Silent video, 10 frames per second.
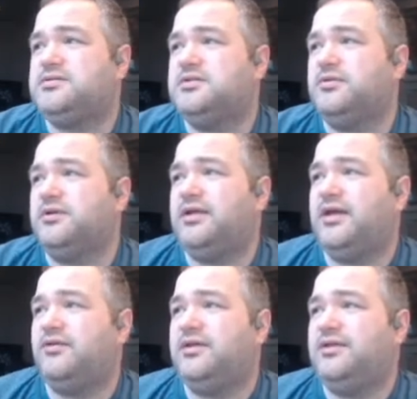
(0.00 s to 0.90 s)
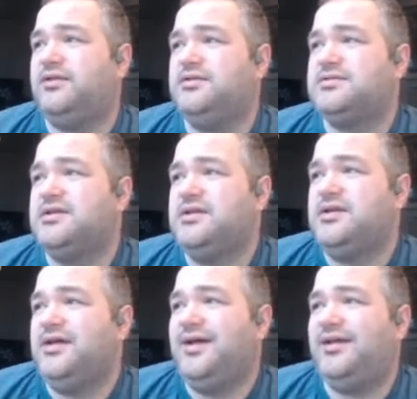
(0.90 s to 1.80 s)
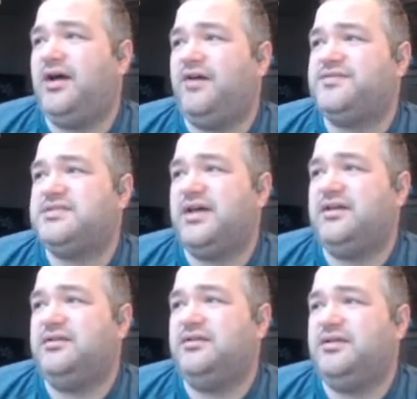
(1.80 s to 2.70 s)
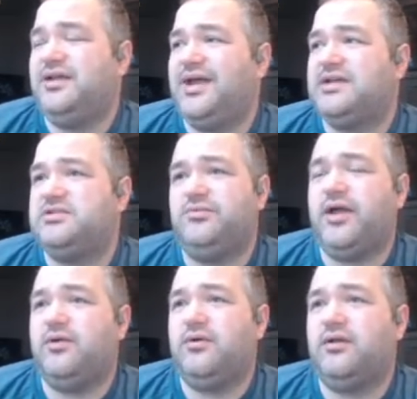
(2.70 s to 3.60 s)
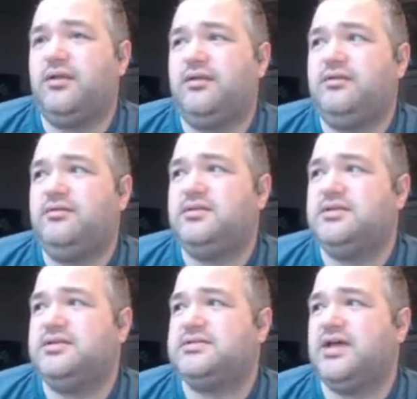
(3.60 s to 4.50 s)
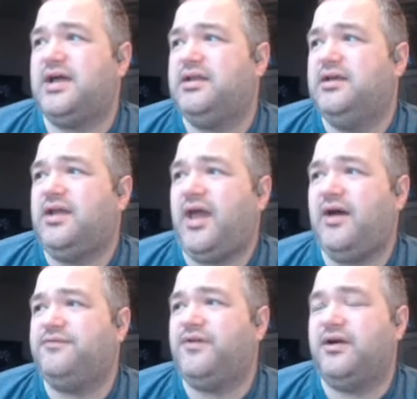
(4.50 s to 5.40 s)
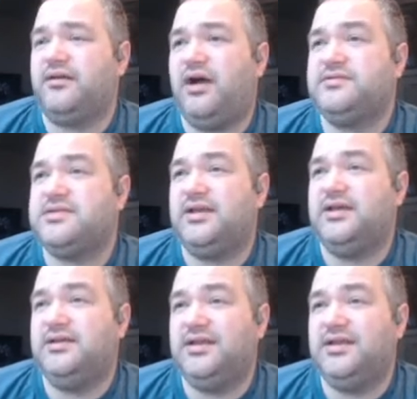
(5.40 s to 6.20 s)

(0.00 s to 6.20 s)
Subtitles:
So we're going to go ahead and use an offset, an X and Y coordinate, to decide how far to offset it.